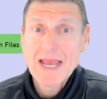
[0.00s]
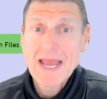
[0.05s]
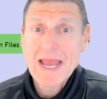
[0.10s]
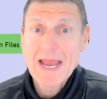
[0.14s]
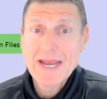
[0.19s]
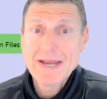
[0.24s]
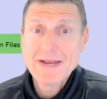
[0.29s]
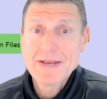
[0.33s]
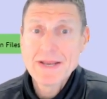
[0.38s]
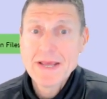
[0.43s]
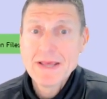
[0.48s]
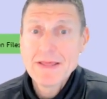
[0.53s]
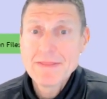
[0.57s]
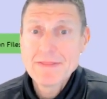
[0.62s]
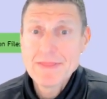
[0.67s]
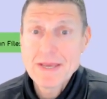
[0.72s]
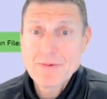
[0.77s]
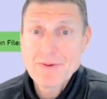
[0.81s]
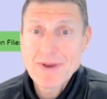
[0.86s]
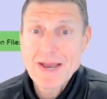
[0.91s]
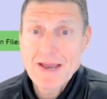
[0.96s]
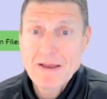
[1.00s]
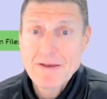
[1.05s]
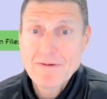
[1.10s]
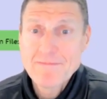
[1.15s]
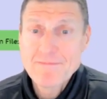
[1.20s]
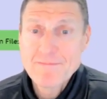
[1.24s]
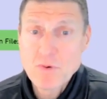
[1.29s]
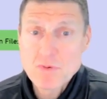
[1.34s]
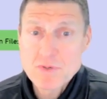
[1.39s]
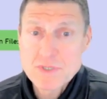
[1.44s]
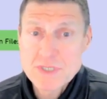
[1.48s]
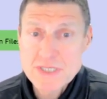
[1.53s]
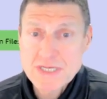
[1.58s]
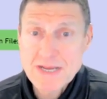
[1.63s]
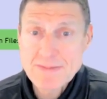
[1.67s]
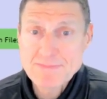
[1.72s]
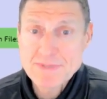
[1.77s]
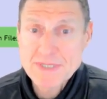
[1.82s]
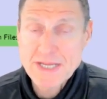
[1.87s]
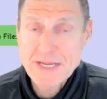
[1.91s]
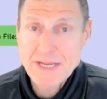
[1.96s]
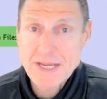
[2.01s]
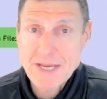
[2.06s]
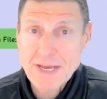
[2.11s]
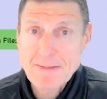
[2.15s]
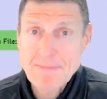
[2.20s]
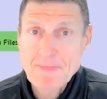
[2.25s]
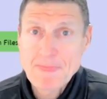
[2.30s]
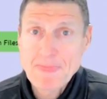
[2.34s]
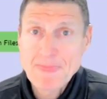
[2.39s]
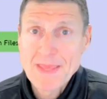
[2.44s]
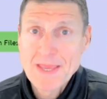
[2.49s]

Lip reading: And there are 4 steps here,